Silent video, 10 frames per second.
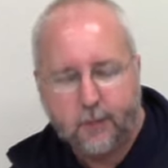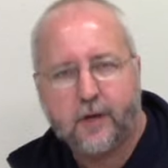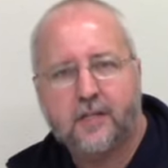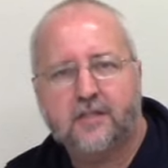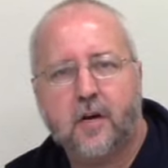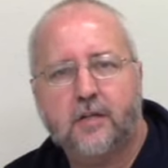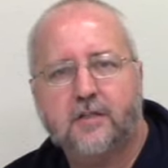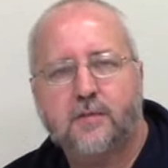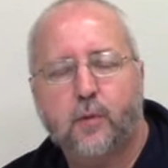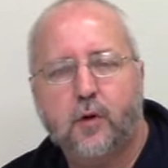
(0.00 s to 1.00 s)
We're going to start
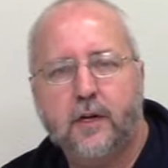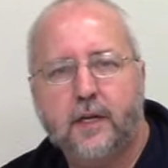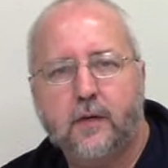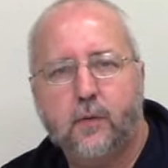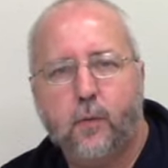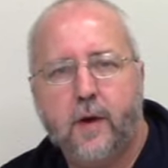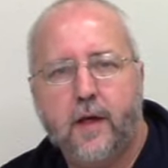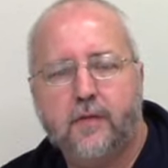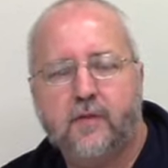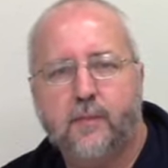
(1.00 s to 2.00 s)
this morning
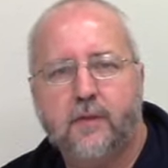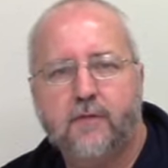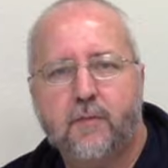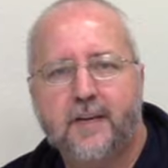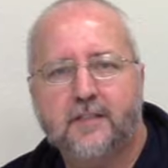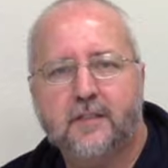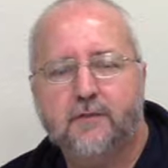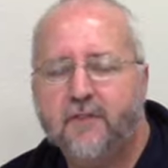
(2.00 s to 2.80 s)
with some information,